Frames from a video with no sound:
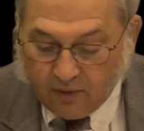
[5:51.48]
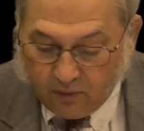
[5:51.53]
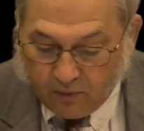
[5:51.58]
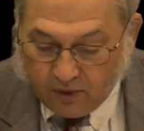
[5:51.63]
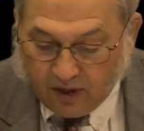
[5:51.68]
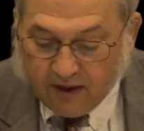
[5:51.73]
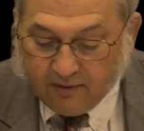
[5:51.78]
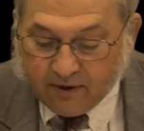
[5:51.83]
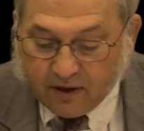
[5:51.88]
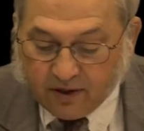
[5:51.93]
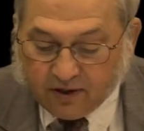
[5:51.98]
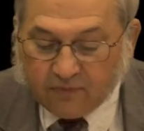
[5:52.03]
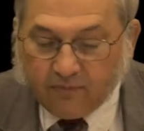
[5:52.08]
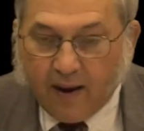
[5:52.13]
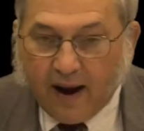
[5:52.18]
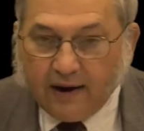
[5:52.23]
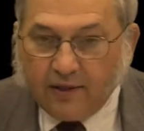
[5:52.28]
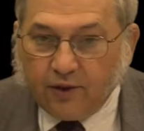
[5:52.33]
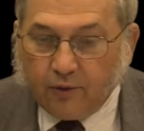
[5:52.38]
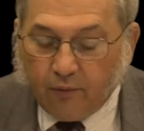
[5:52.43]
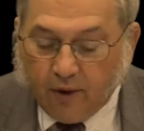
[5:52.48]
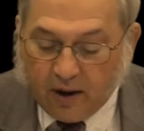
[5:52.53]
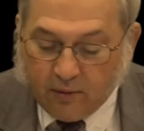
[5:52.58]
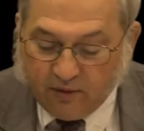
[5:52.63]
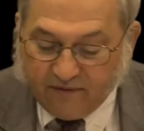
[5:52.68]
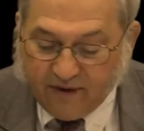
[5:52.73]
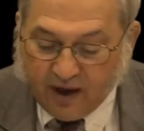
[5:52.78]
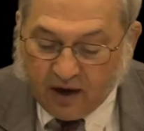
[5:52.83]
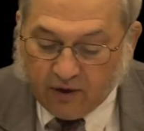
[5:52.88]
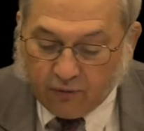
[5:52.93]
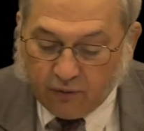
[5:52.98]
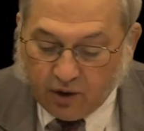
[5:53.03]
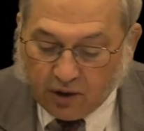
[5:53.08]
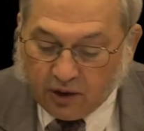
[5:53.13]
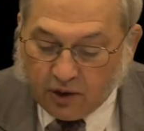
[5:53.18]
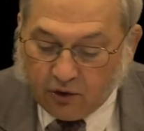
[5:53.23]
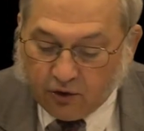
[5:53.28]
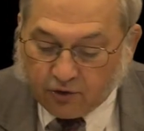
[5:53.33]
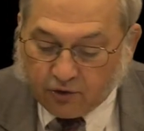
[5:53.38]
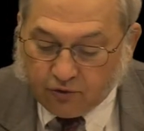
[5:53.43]
Even in spite of the rain, we've had a
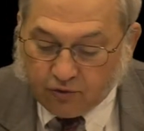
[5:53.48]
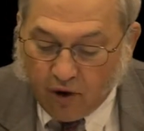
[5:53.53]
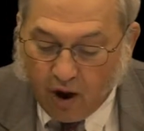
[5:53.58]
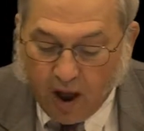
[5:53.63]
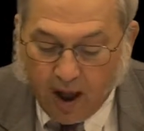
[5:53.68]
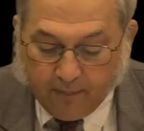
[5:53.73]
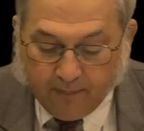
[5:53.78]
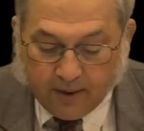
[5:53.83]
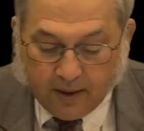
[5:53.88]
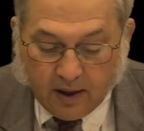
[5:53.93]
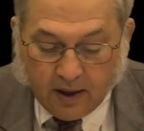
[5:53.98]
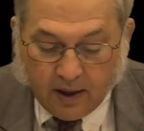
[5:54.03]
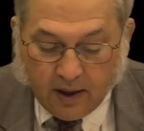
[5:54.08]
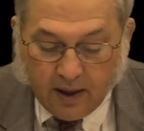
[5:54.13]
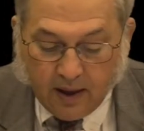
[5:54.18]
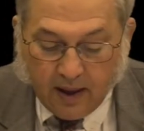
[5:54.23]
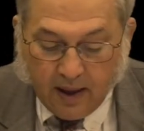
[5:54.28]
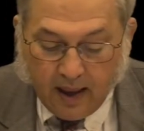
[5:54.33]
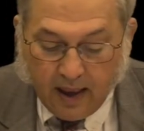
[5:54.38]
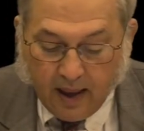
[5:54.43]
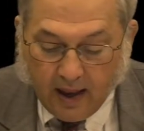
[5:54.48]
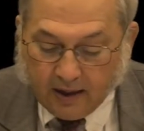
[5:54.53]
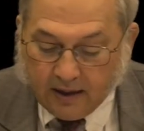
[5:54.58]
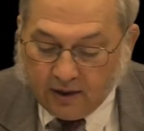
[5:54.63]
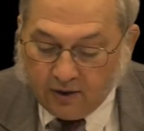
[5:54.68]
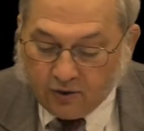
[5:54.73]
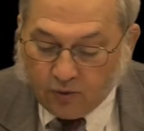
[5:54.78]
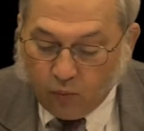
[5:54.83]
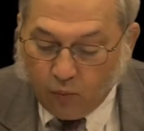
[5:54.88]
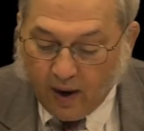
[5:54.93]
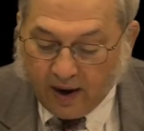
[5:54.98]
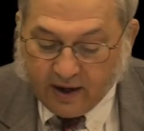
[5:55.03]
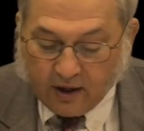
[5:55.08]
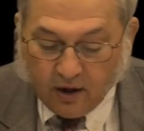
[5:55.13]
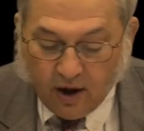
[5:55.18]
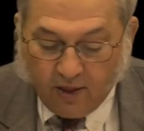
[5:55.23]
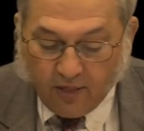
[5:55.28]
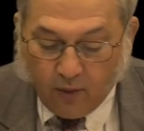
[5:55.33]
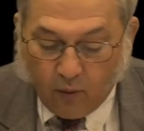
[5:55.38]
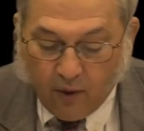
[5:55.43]
really good crop, and he's
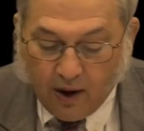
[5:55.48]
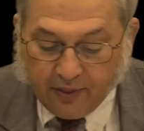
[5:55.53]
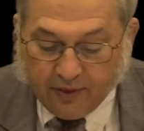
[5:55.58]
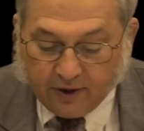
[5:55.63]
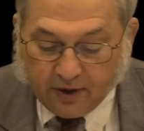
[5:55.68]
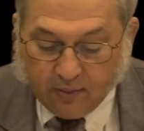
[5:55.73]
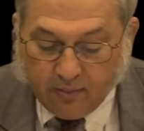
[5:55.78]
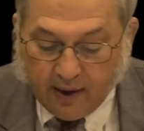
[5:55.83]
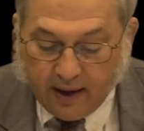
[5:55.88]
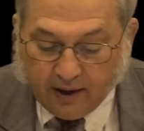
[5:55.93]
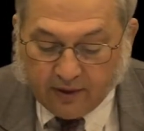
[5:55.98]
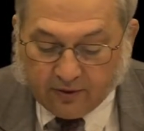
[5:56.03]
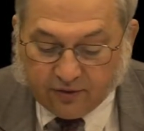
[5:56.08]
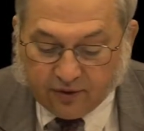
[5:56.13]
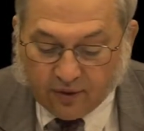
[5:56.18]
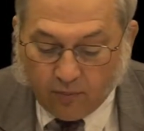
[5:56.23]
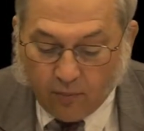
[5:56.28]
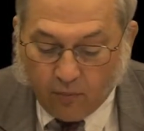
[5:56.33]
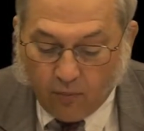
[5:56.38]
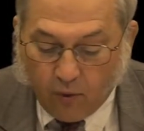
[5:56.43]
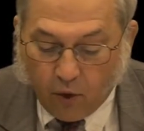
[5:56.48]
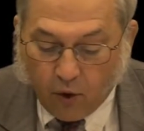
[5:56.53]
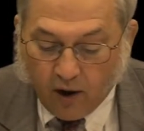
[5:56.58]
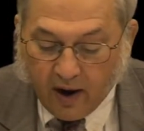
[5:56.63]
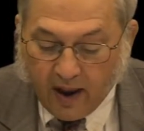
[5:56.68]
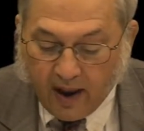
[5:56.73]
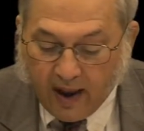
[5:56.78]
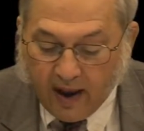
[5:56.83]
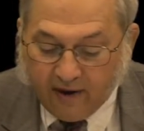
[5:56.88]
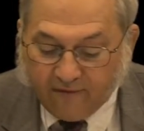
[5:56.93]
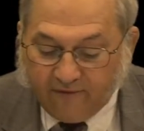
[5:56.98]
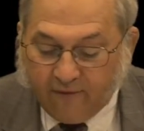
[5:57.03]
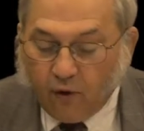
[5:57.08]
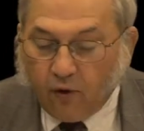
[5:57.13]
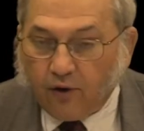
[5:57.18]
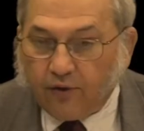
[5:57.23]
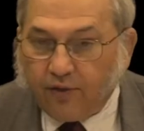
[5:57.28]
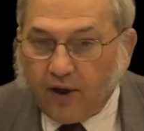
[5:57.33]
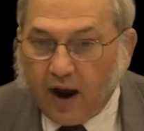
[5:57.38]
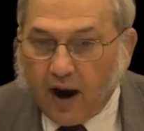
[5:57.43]
waiting on the weather to make some more hay
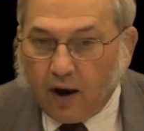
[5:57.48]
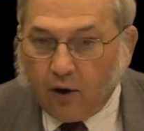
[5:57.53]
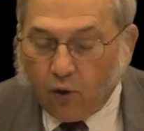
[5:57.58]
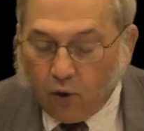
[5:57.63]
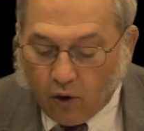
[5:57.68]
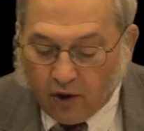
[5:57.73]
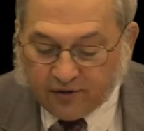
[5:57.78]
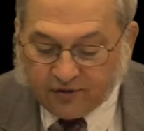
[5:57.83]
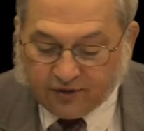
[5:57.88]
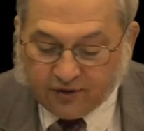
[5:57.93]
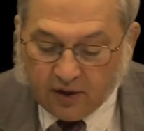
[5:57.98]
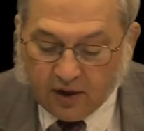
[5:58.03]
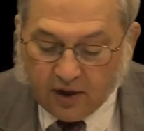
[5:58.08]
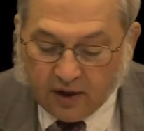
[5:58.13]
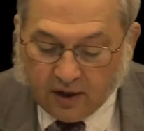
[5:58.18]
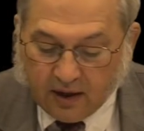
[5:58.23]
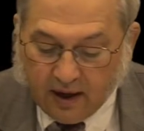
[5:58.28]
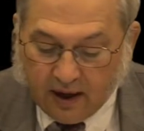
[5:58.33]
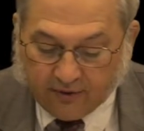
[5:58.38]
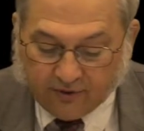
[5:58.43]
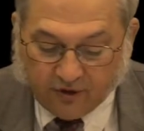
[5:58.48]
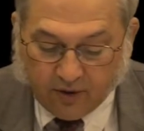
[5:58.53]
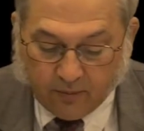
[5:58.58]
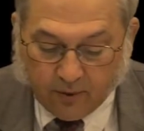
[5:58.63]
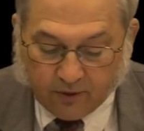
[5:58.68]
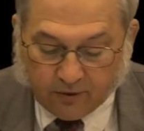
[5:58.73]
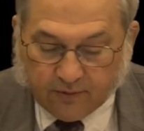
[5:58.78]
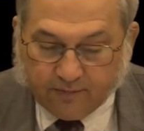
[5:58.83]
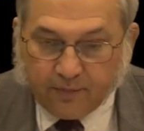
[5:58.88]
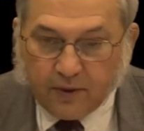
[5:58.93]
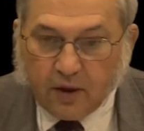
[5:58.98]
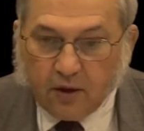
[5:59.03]
for our horse customers.